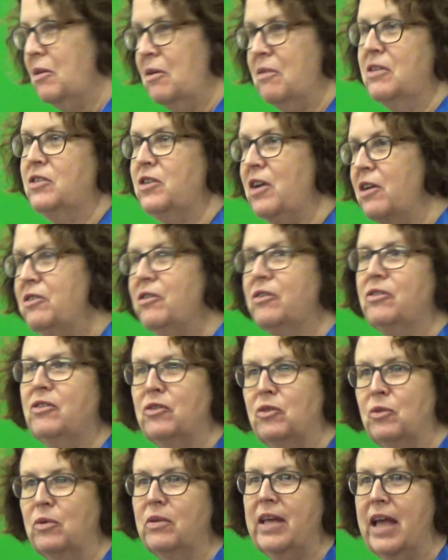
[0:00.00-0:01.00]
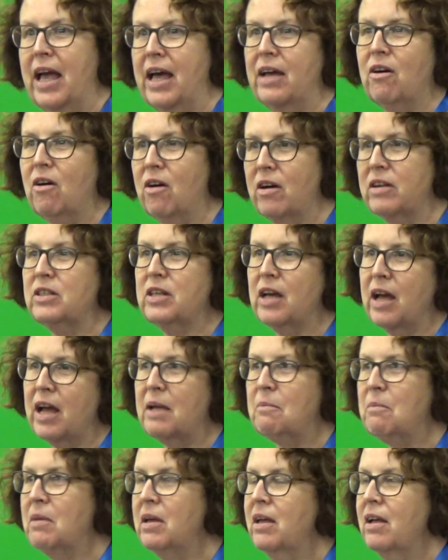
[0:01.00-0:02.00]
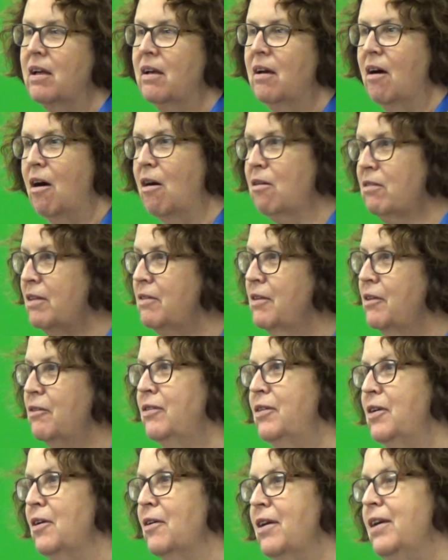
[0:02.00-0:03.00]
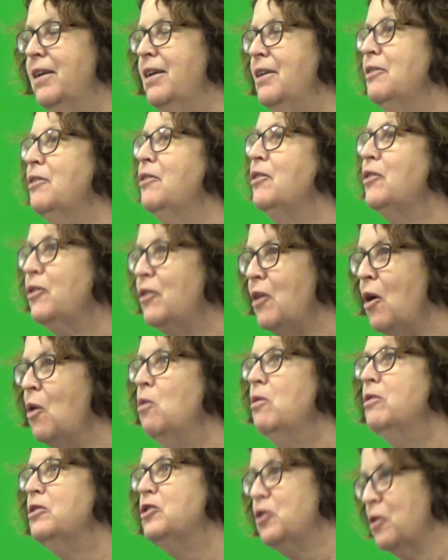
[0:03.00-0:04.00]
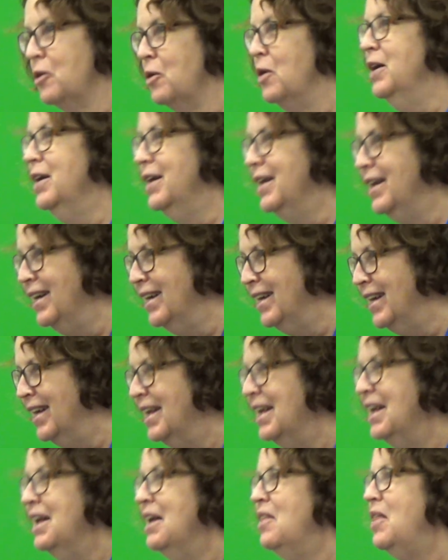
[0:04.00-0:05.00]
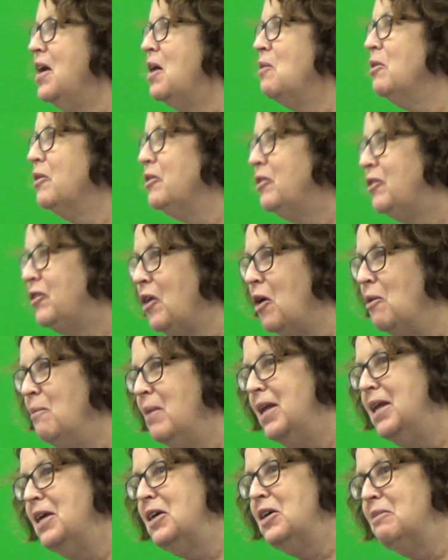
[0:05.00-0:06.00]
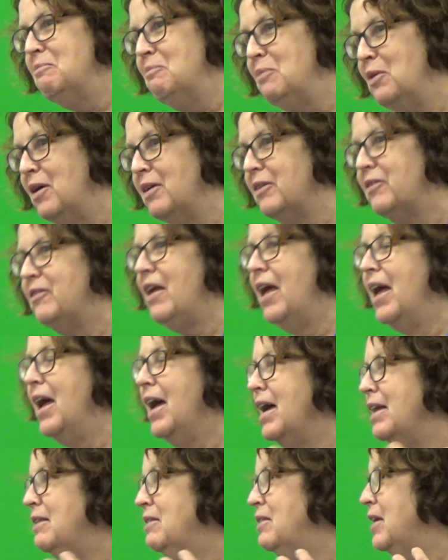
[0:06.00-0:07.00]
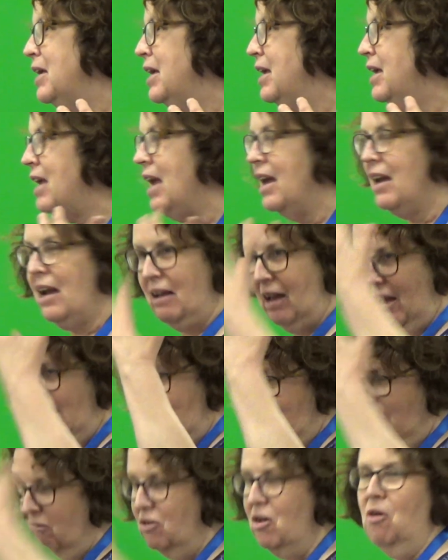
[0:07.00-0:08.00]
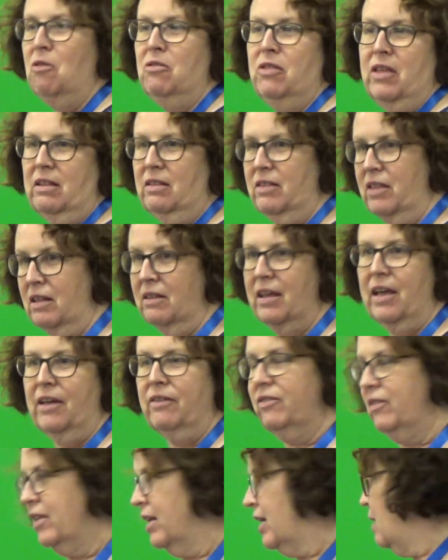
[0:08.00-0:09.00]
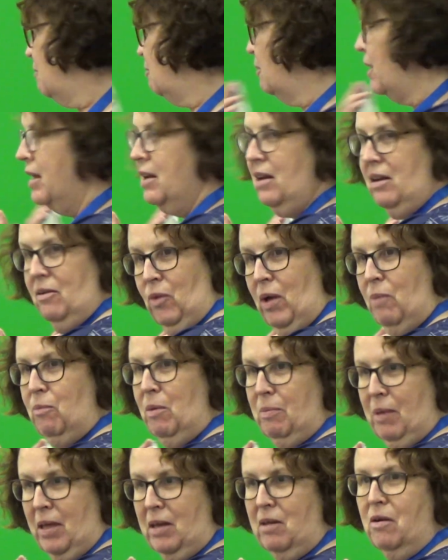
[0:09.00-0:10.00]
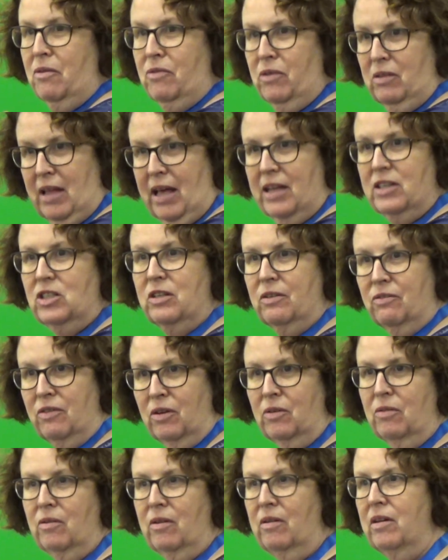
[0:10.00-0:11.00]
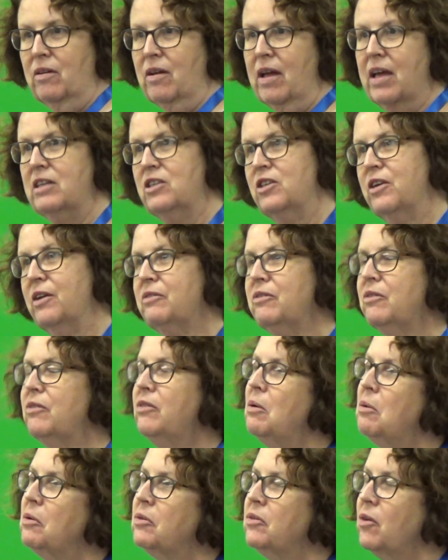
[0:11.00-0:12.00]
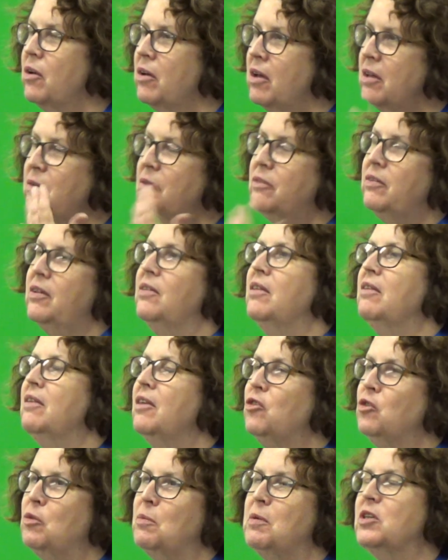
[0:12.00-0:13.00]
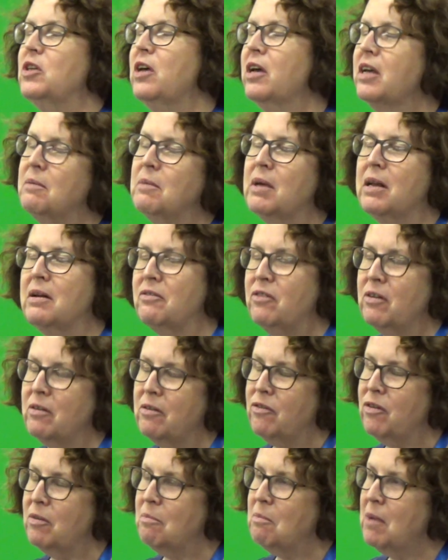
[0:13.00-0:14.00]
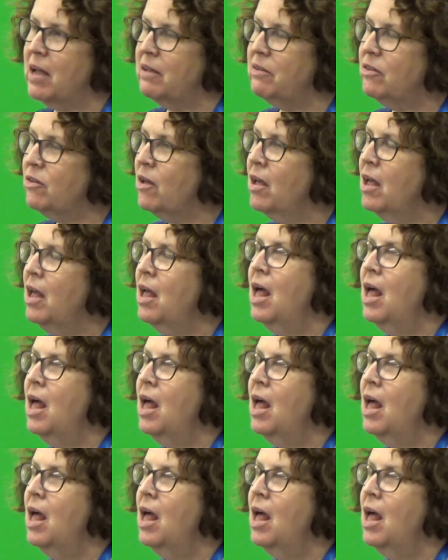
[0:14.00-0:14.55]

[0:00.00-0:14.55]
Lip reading: You know, the judges just really had a hard time. Only this year, it is so true. There were so many good books, and you know the list. And we played it over lunch. If you know had a chance to see what was going on, you've seen the list. We've been talking about it for months.